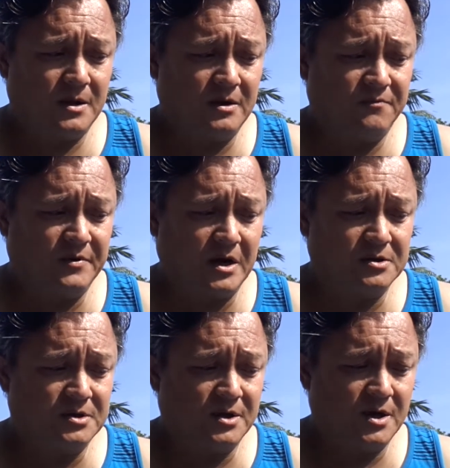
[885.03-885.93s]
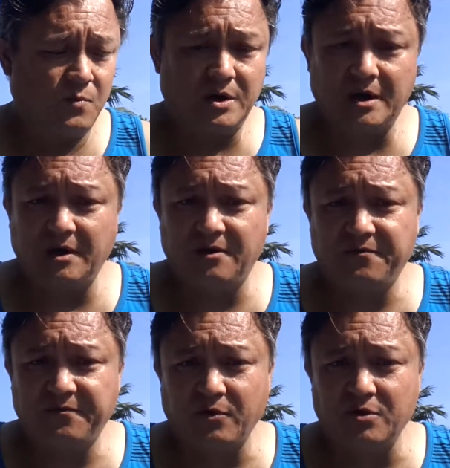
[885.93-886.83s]
In fact, when I
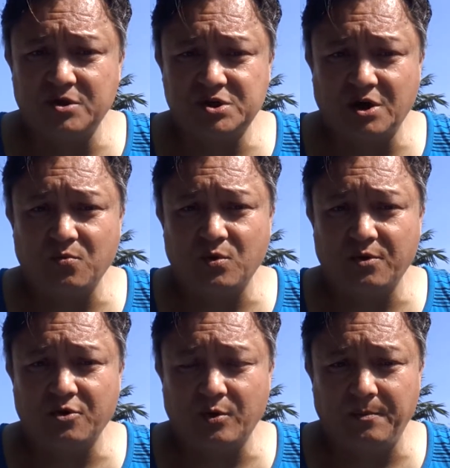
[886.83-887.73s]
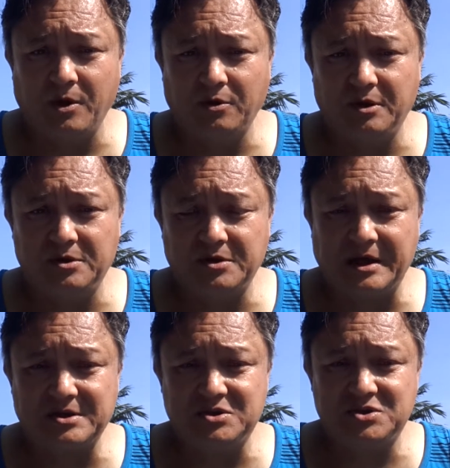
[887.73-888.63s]
first started working remotely in
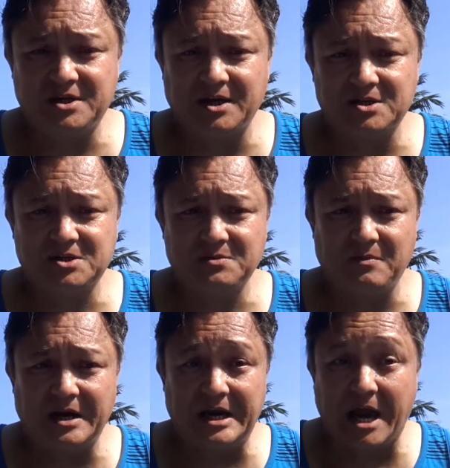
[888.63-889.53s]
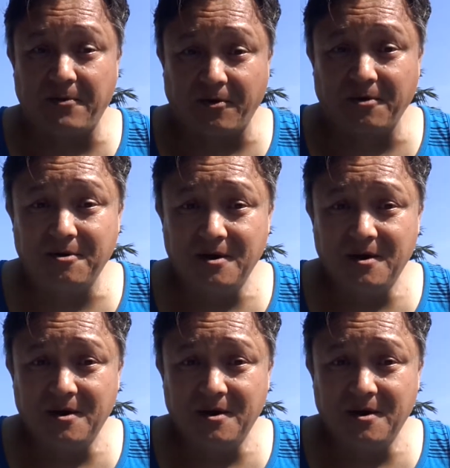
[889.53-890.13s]
2006, my neighbor